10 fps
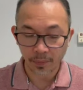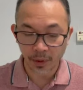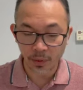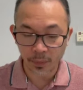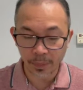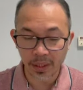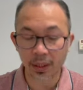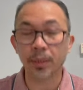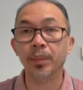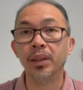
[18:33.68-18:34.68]
or
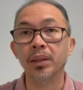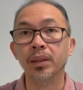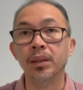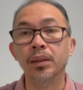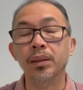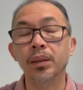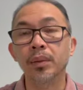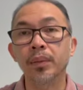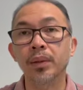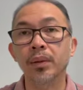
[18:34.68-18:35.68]
peanut butter
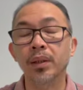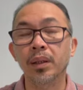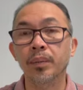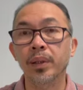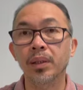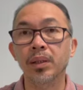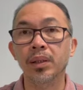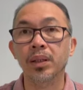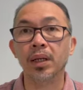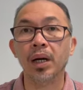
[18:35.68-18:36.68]
because he's
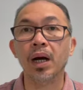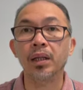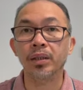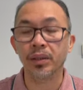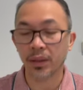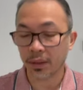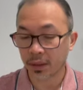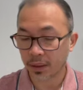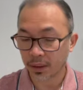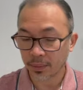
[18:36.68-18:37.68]
got
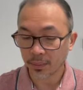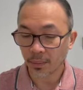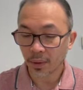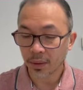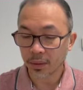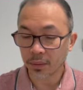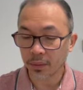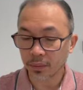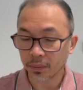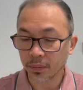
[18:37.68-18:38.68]
allergies.
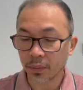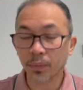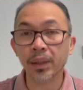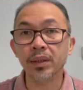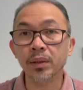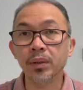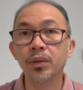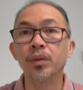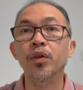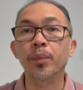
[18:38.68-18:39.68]
So must
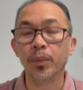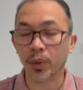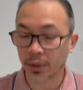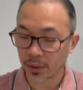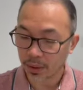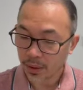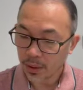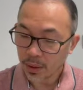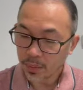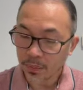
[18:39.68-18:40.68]
do, report.
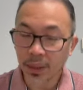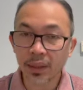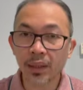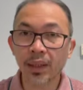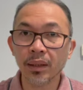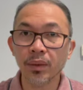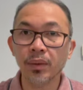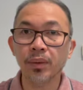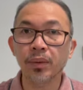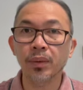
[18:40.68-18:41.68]
Must not
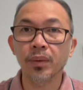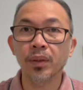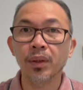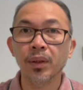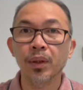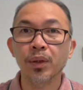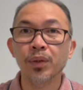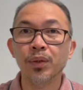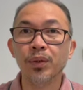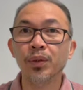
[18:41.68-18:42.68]
do,
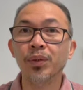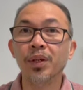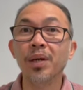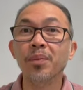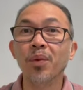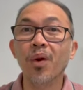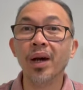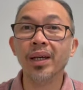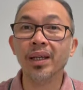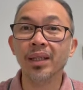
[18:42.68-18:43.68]
to keep
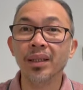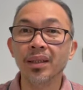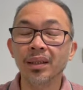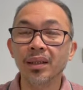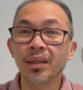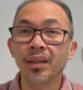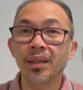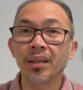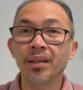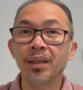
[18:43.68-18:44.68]
quiet
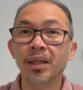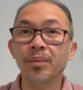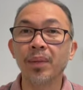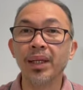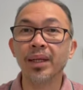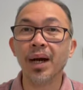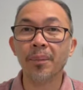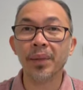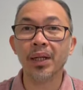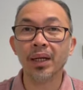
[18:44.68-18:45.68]
because it might
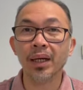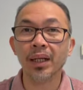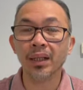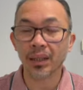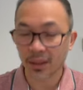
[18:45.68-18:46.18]
happen again.